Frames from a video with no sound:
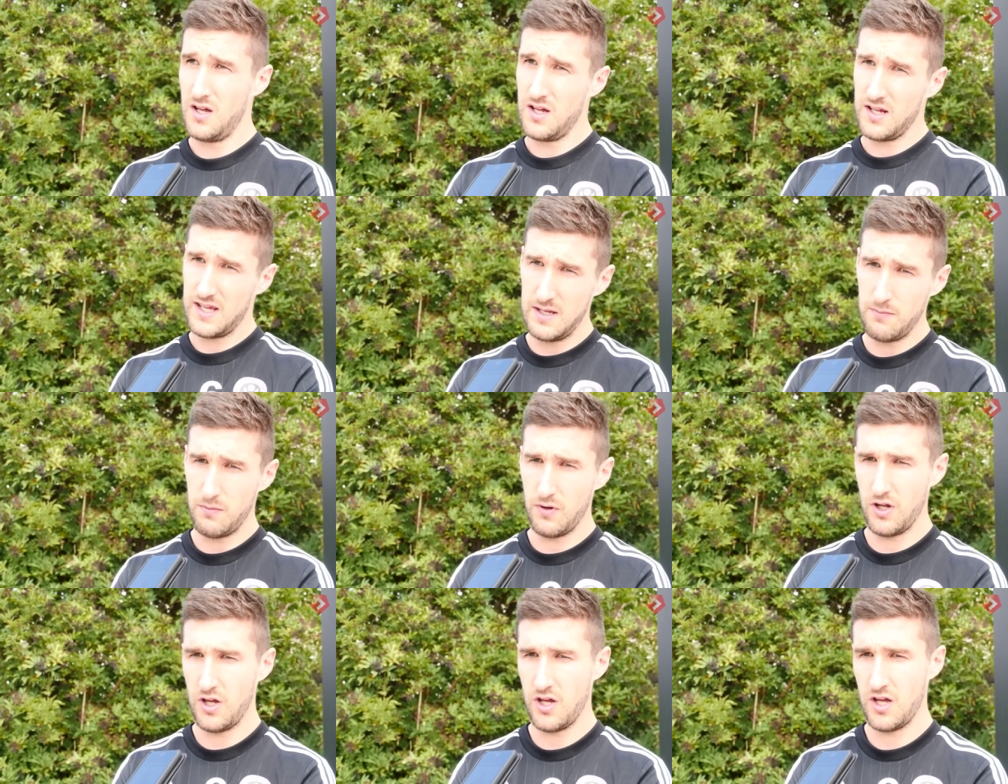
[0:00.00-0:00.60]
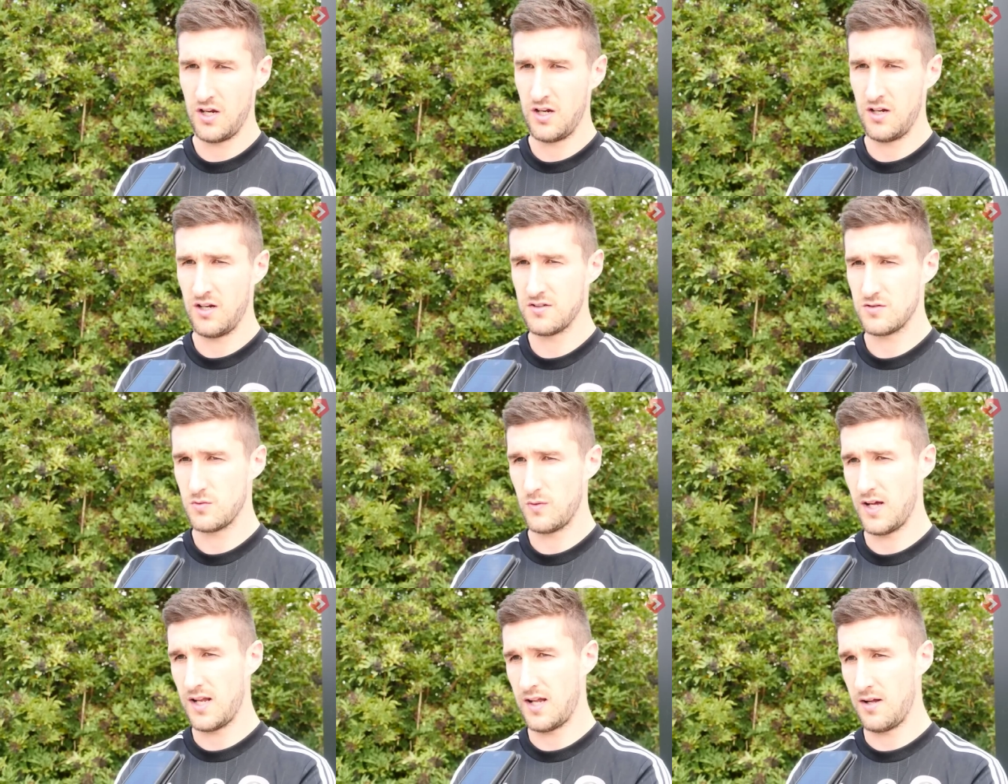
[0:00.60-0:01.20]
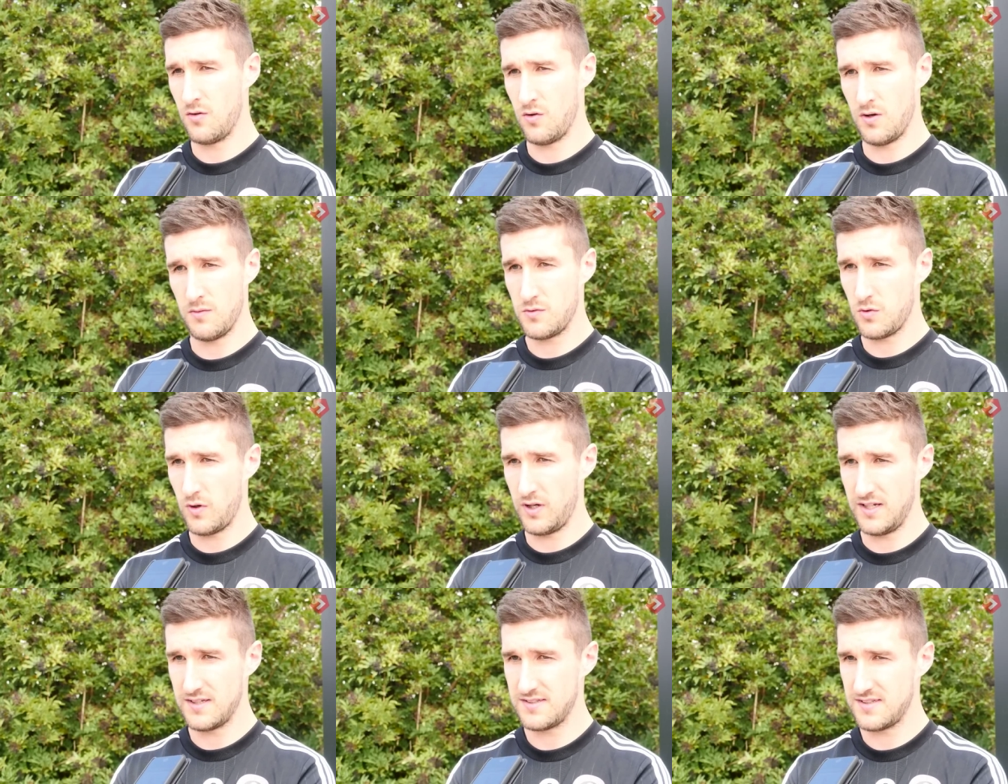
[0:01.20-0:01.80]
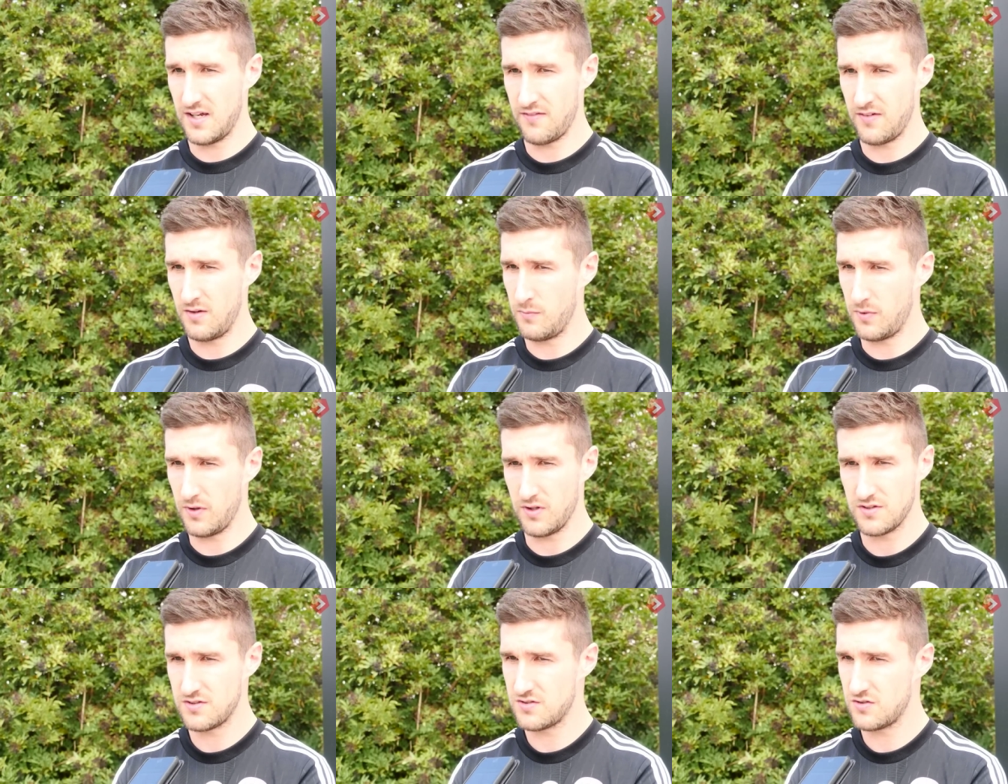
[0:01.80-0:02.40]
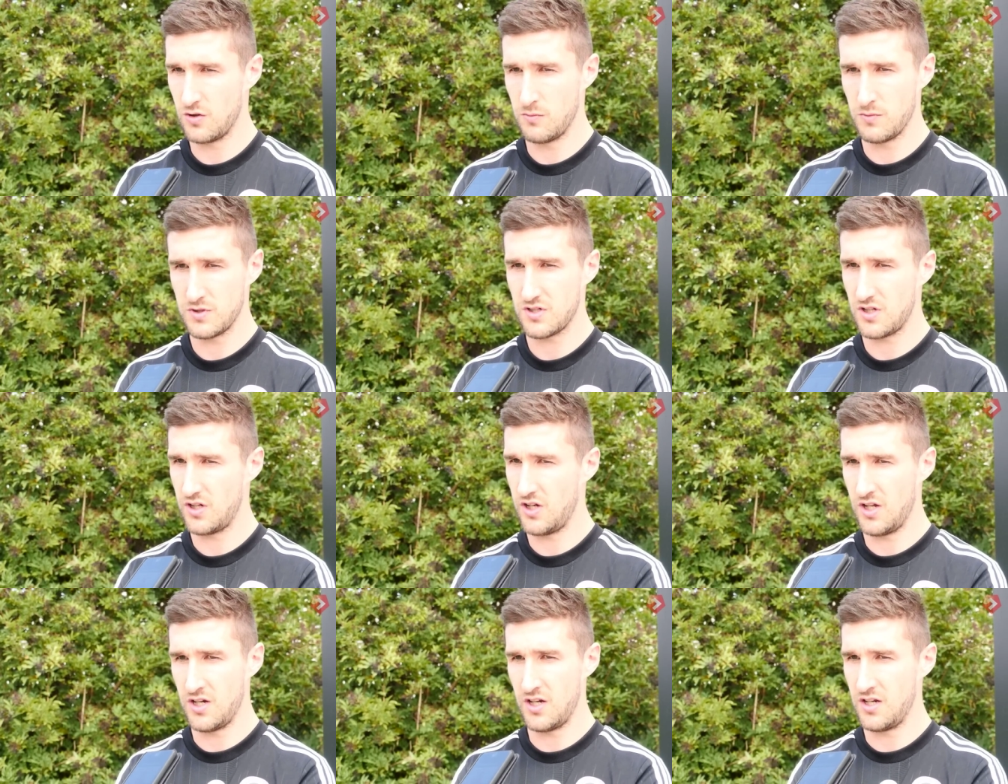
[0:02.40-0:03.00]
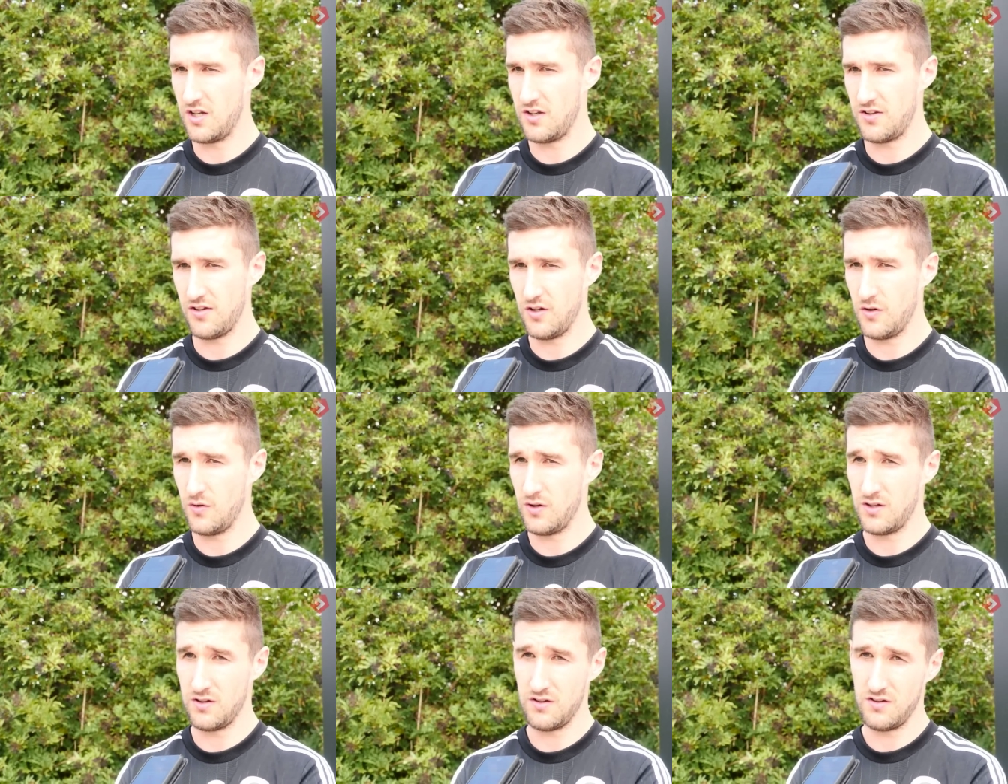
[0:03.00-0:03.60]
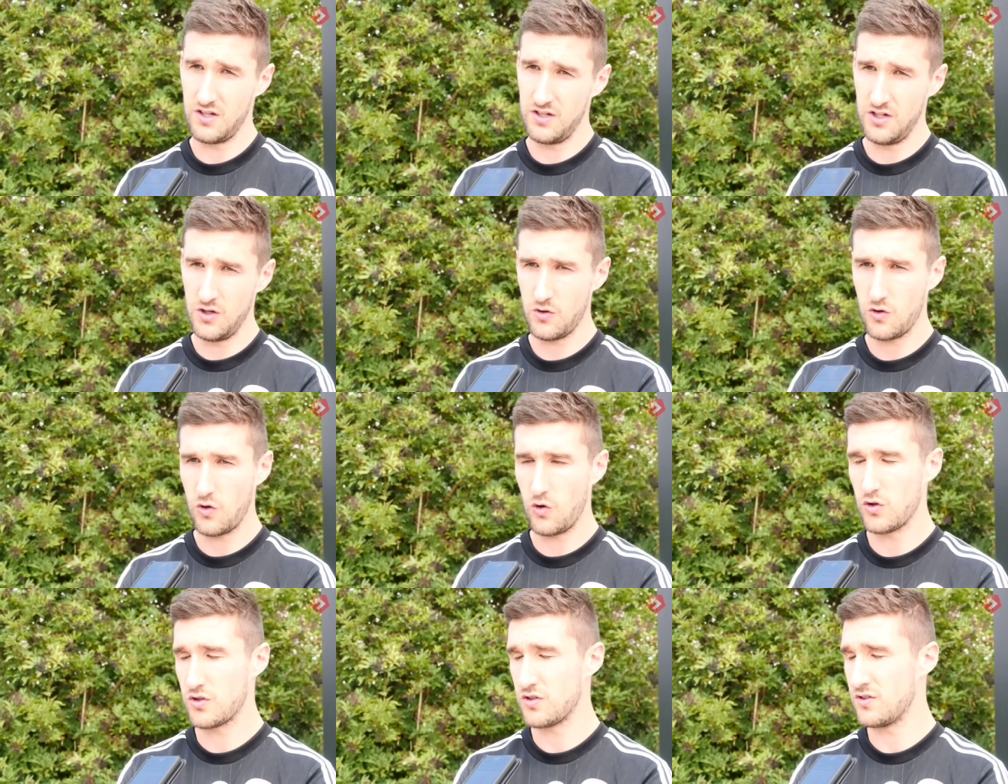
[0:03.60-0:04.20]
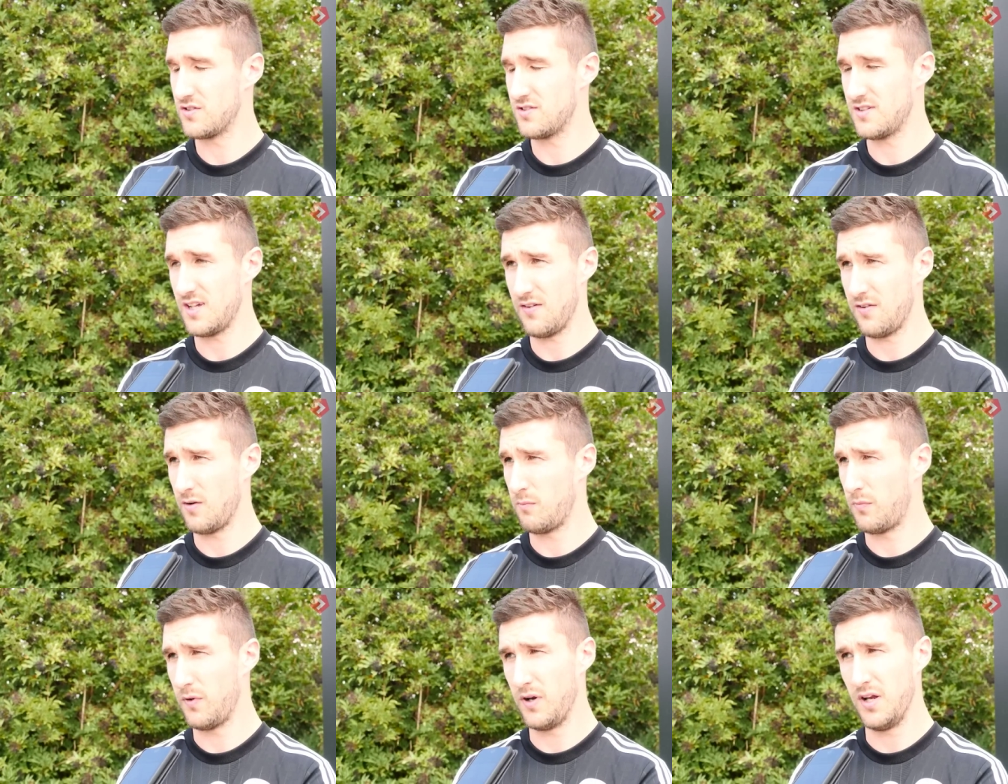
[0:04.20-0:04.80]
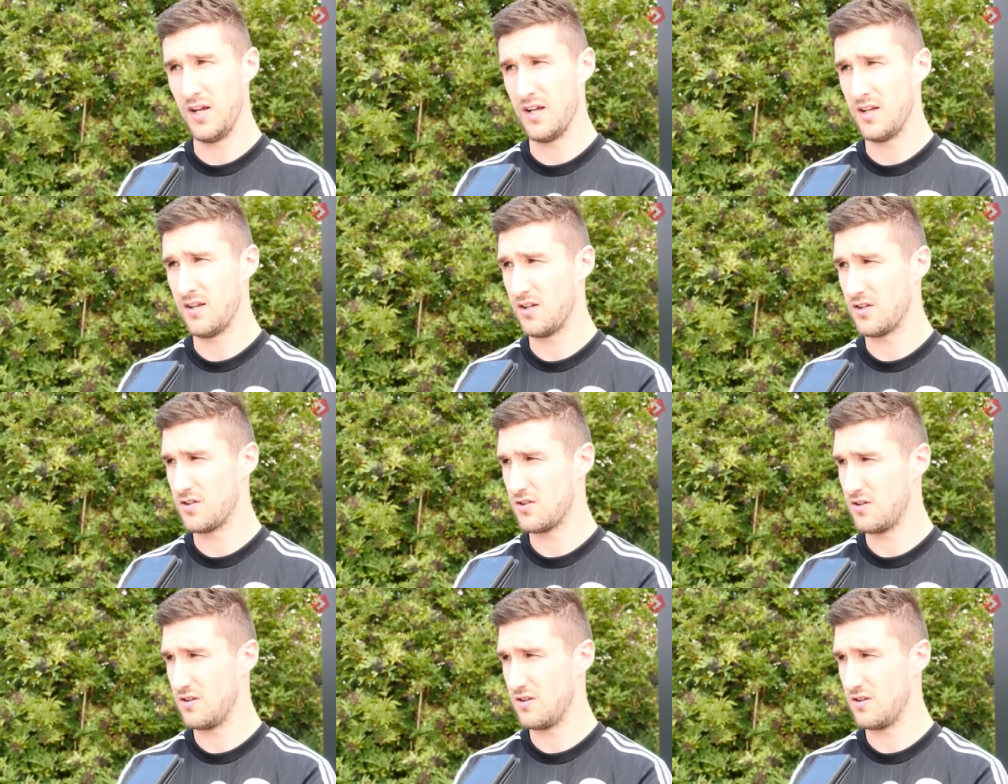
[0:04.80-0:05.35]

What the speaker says: Keep learning as well. I know I'm 27, but there's so much learning to do, and the new coaching staff are brilliant.